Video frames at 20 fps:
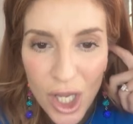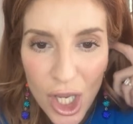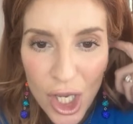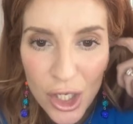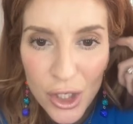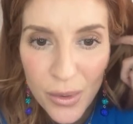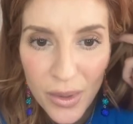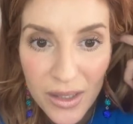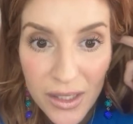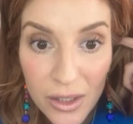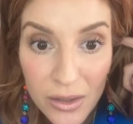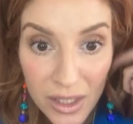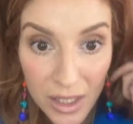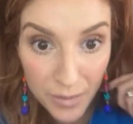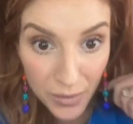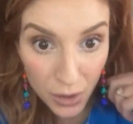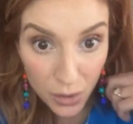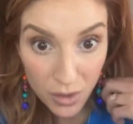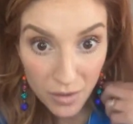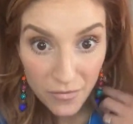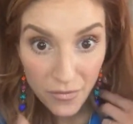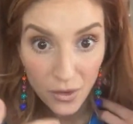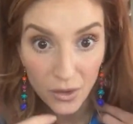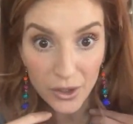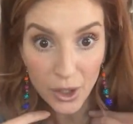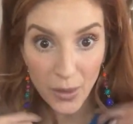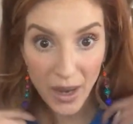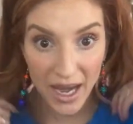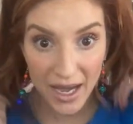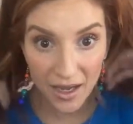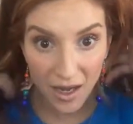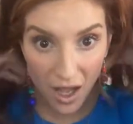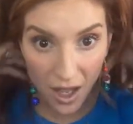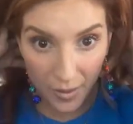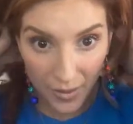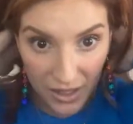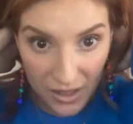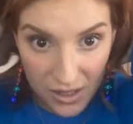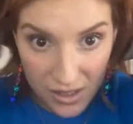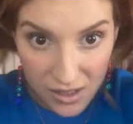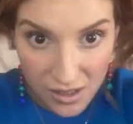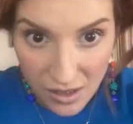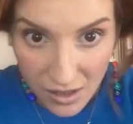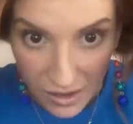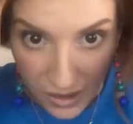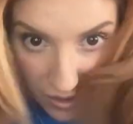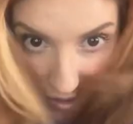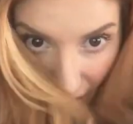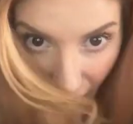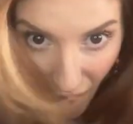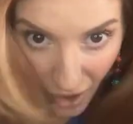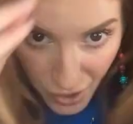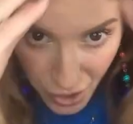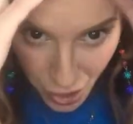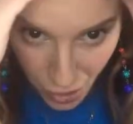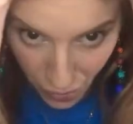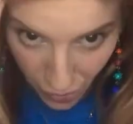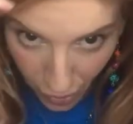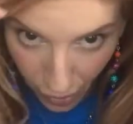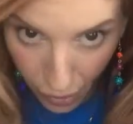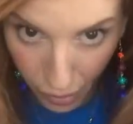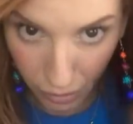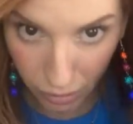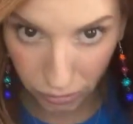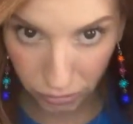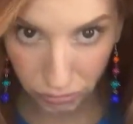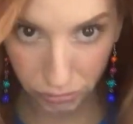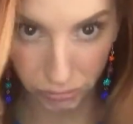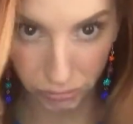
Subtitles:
You were literally beautiful. No hate comments are true.